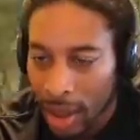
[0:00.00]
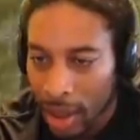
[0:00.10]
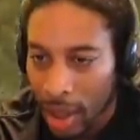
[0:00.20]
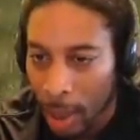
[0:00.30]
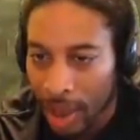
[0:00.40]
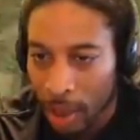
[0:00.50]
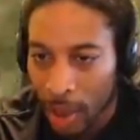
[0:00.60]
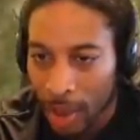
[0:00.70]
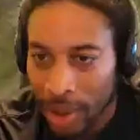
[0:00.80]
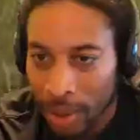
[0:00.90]
Oh, but
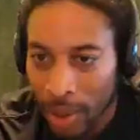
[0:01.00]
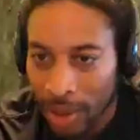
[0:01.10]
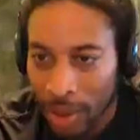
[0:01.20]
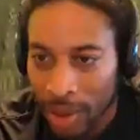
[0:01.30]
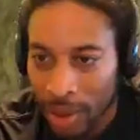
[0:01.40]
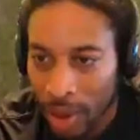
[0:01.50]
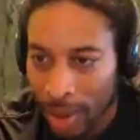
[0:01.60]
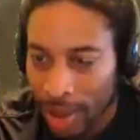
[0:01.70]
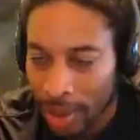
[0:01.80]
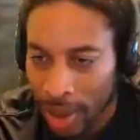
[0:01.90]
anyway, what you what, what you
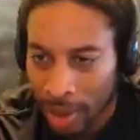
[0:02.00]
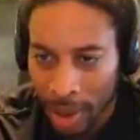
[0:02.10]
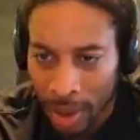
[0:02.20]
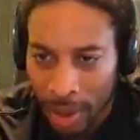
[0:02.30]
normally stream though?